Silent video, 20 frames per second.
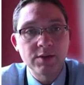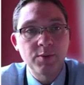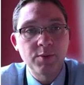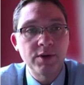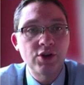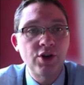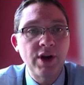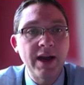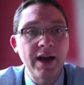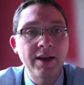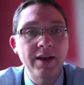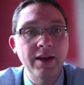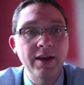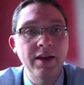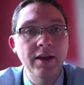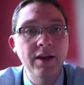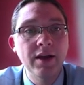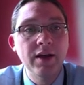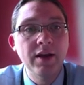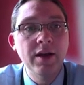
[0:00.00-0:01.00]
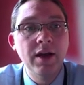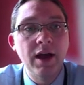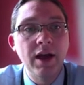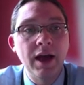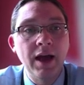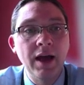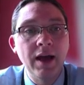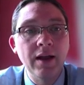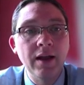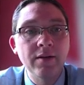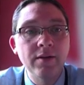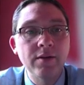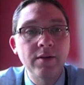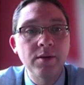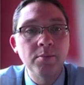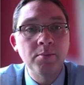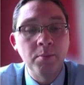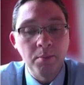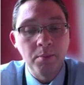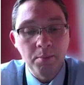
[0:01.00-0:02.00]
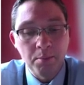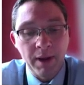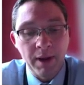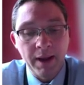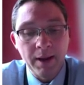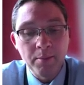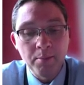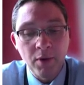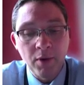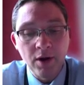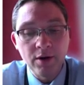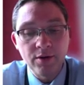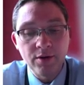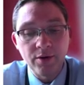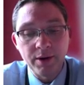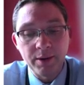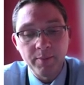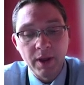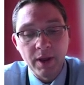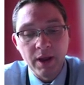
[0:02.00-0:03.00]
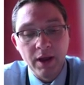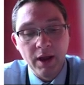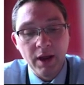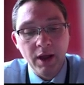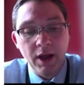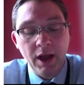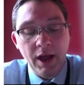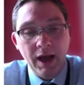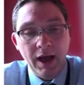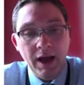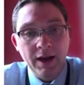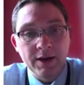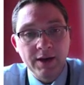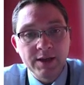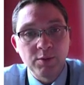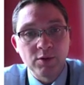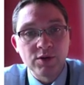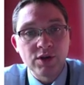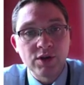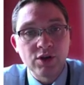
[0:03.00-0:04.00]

deals with tracking and monitoring. And I